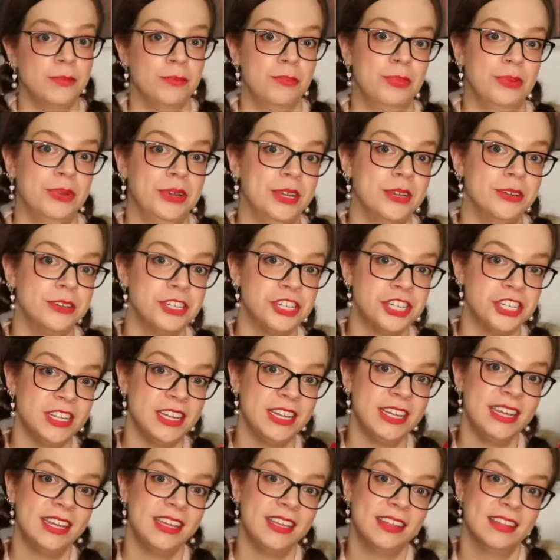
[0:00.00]
brioche
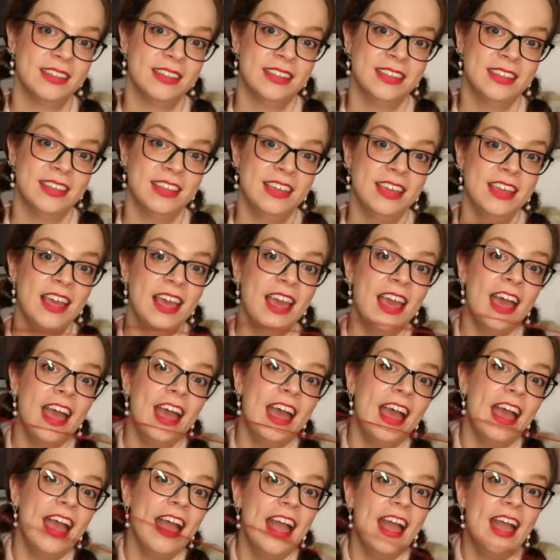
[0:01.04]
knitting,
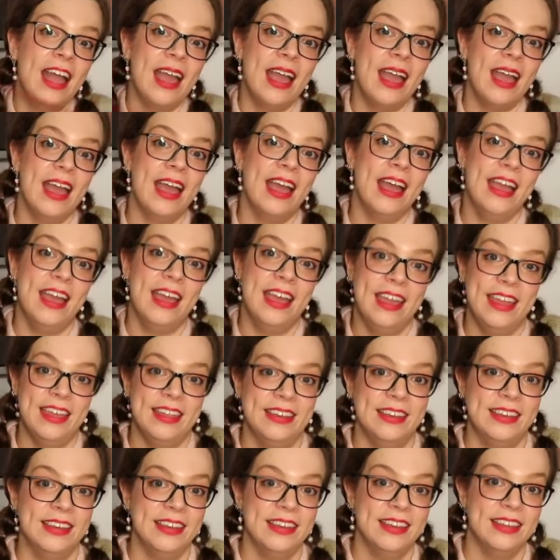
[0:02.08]

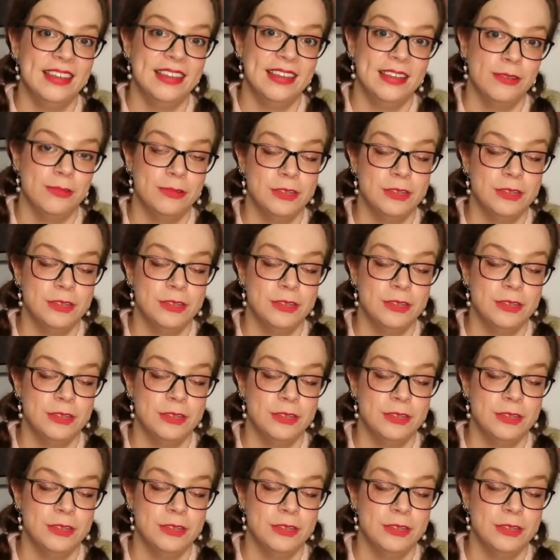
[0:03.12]
and